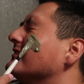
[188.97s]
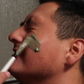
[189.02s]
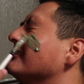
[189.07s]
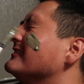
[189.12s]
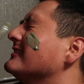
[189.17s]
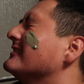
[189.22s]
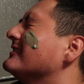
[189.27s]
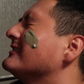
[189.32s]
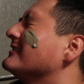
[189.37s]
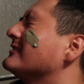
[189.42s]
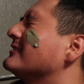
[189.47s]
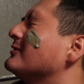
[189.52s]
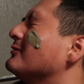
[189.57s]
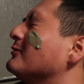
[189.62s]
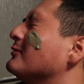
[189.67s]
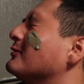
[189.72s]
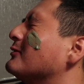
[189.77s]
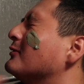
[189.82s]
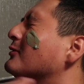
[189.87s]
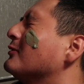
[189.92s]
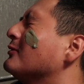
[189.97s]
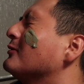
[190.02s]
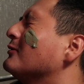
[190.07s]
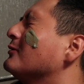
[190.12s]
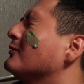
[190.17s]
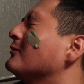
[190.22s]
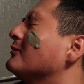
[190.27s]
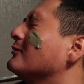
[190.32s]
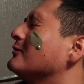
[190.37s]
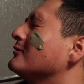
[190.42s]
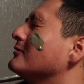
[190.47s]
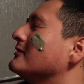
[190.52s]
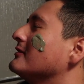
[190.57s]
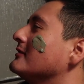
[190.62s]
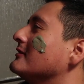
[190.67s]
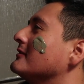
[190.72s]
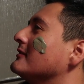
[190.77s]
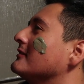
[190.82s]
Oh, so cold.